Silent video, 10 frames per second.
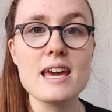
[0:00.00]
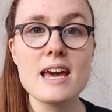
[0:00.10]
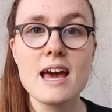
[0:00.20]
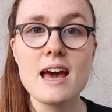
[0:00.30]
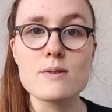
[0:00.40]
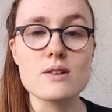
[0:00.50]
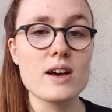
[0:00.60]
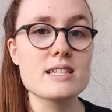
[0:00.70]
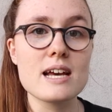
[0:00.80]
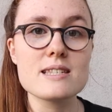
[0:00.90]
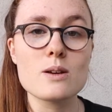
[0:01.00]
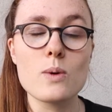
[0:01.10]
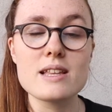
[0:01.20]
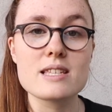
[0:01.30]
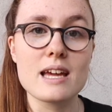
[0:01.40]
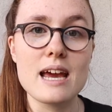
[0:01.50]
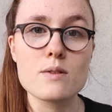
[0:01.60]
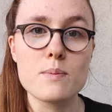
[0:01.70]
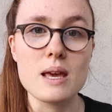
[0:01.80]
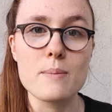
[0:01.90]
It was a fantastic way to connect
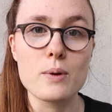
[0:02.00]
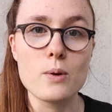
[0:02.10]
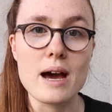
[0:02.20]
with people,